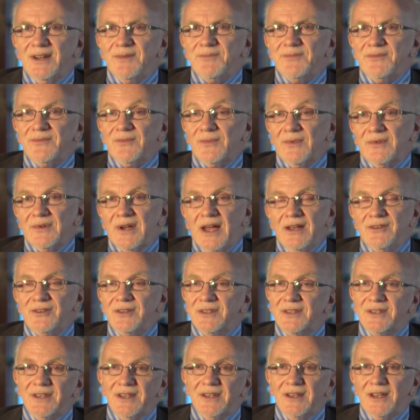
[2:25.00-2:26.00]
up, I
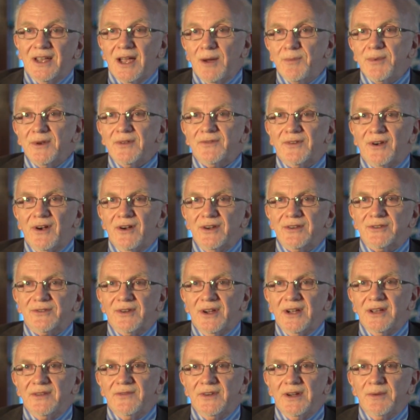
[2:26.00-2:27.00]
should say a couple of cars
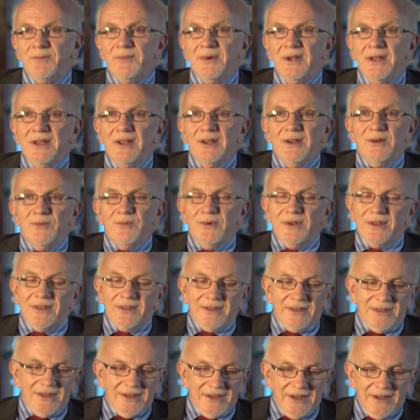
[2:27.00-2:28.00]
drive up
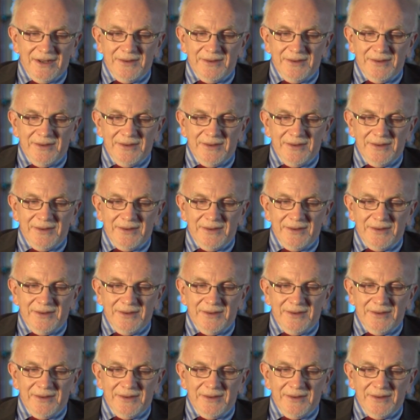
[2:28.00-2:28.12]
with